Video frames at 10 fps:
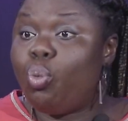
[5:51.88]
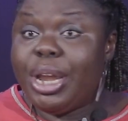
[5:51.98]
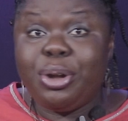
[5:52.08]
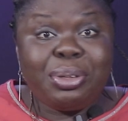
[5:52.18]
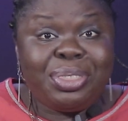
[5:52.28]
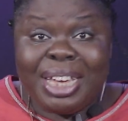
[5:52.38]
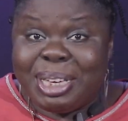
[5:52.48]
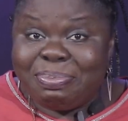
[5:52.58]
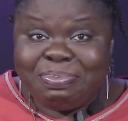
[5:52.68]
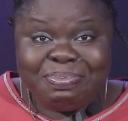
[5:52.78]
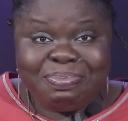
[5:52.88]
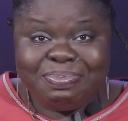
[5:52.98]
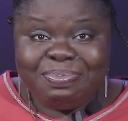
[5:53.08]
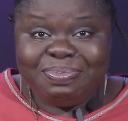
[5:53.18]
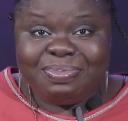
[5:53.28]
We know them.
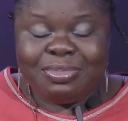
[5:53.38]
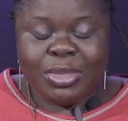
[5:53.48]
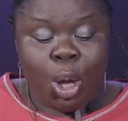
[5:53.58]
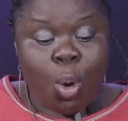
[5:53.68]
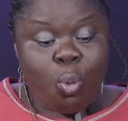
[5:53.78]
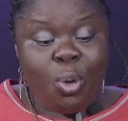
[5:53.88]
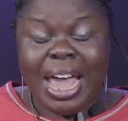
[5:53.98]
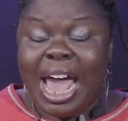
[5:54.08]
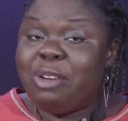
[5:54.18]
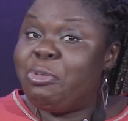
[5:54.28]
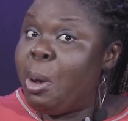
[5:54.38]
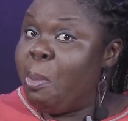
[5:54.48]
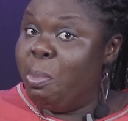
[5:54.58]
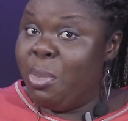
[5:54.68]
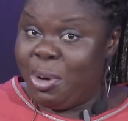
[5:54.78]
We have
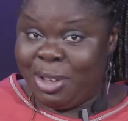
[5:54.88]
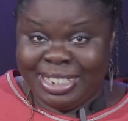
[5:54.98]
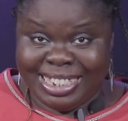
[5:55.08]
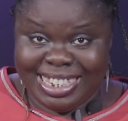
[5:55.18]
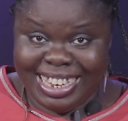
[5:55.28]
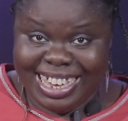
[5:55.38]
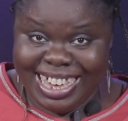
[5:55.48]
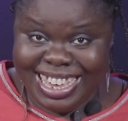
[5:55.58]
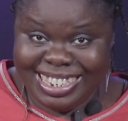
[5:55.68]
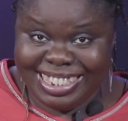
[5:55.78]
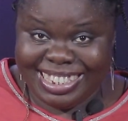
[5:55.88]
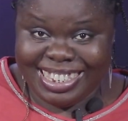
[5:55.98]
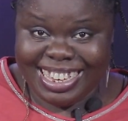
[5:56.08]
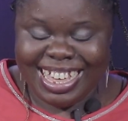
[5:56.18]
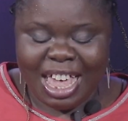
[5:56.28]
Moses,
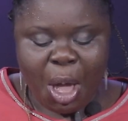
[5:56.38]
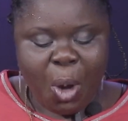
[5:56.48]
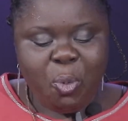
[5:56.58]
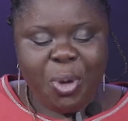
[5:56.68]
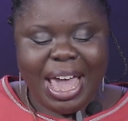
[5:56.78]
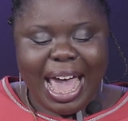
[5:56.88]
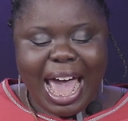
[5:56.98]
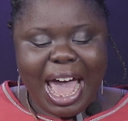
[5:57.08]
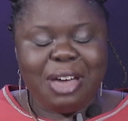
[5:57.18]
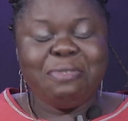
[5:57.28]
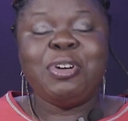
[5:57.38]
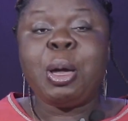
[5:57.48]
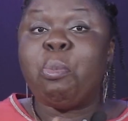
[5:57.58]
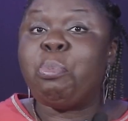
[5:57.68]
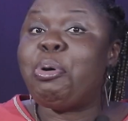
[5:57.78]
we have
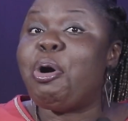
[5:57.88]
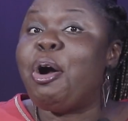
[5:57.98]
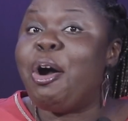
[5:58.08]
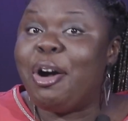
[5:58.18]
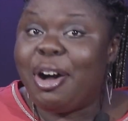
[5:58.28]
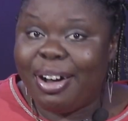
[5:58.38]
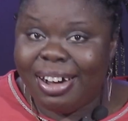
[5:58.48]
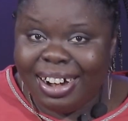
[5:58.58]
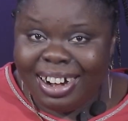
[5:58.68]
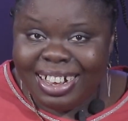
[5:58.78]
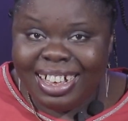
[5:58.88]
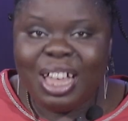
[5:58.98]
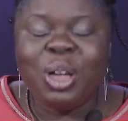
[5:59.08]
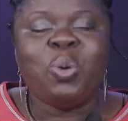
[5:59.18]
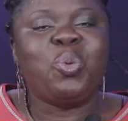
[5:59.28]
Paul,
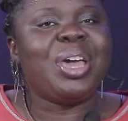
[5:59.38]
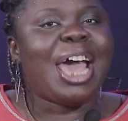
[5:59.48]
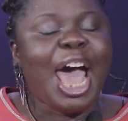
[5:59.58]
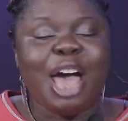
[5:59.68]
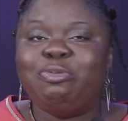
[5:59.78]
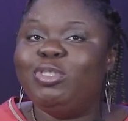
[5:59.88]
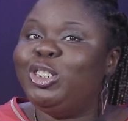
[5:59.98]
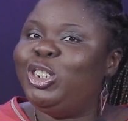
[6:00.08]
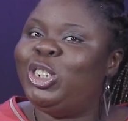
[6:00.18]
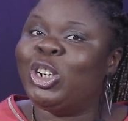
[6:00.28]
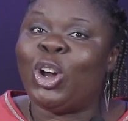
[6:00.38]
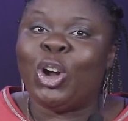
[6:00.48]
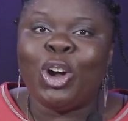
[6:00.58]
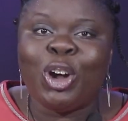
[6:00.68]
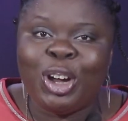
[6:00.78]
we have
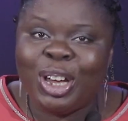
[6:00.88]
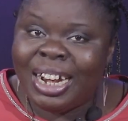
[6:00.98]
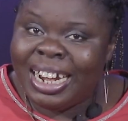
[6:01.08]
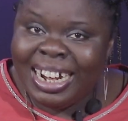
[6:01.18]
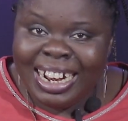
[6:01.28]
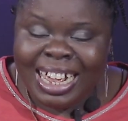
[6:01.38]
John,